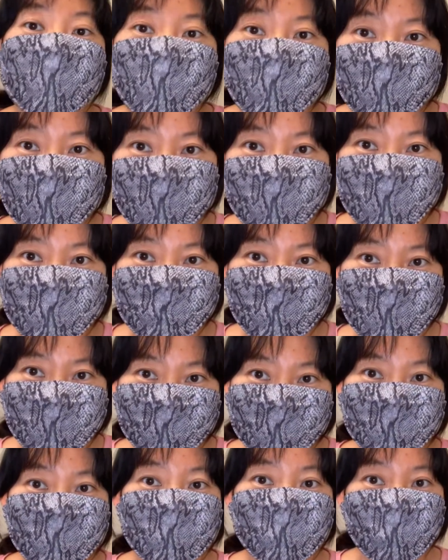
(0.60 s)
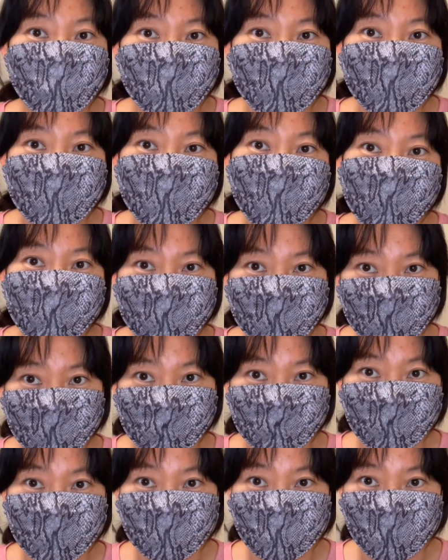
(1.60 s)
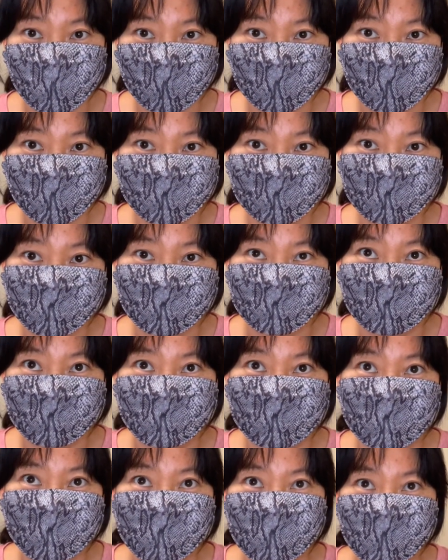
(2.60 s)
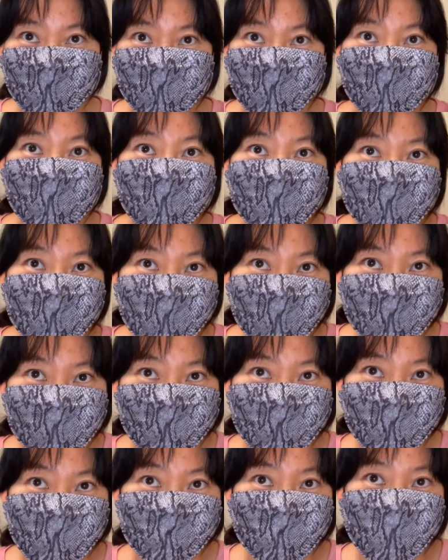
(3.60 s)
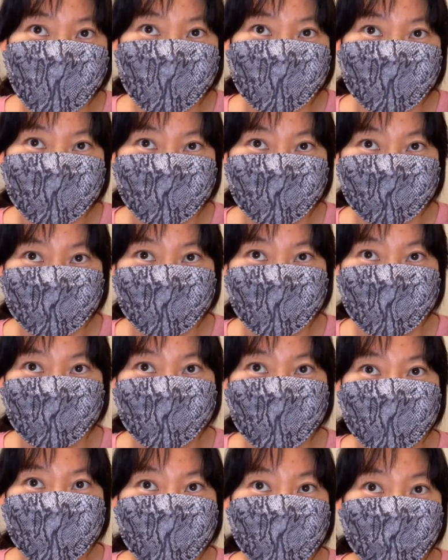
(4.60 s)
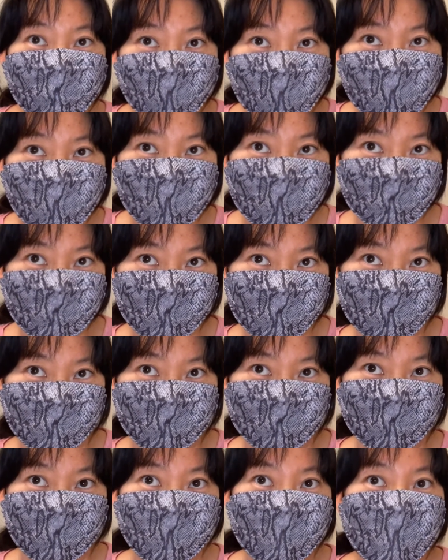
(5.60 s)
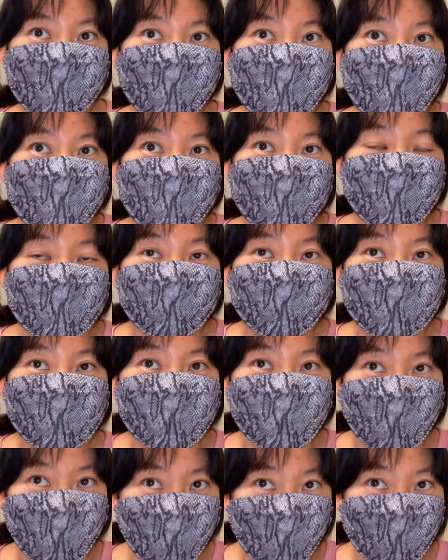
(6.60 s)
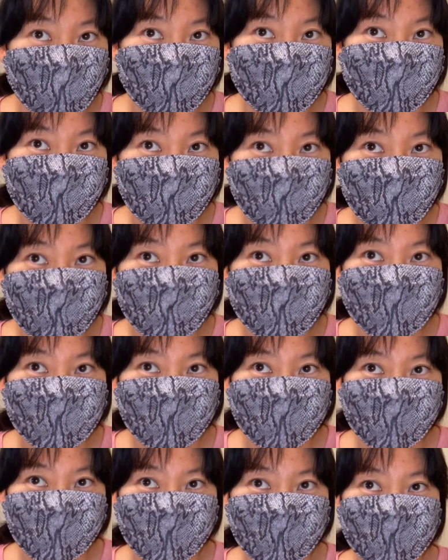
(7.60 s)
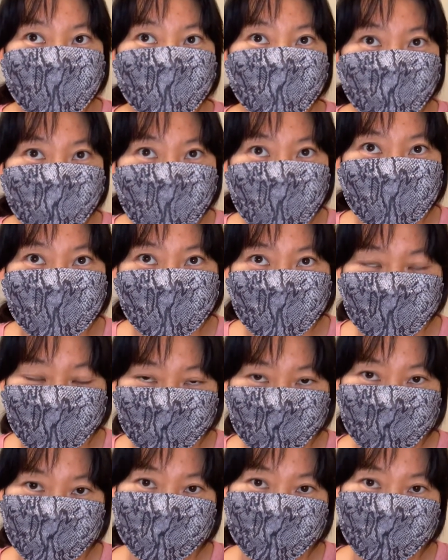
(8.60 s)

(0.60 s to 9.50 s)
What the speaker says: welcome back to North Housekeeping channel. Last time I talked about the water bottle, which all the room attendants must have.